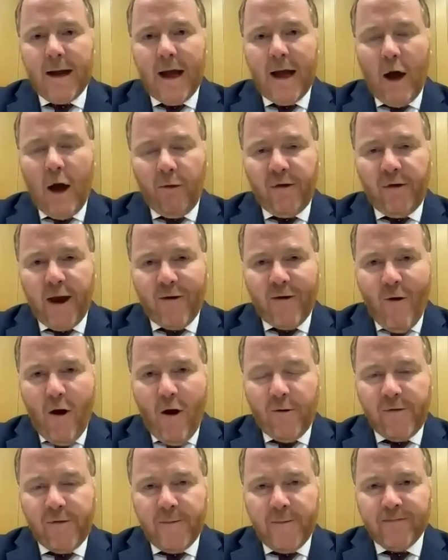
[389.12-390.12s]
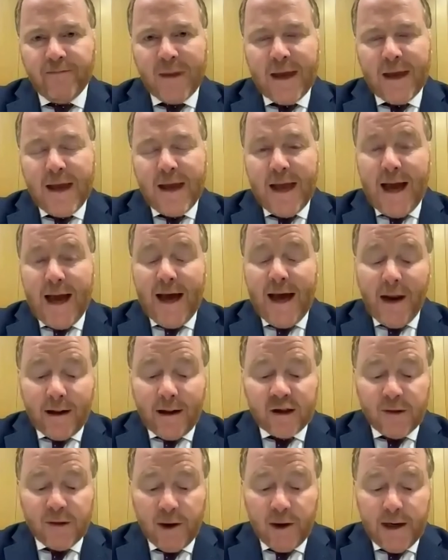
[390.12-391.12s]
healthier growth. And
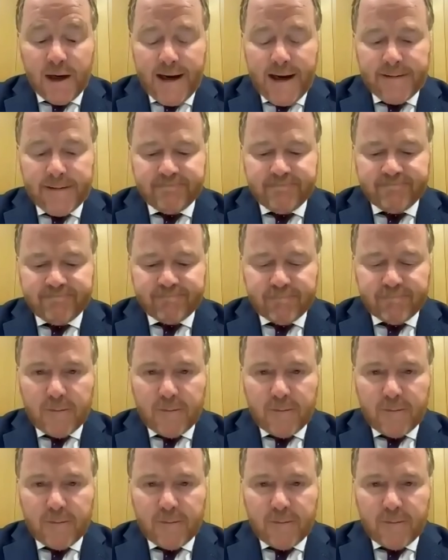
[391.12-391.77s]
ultimately,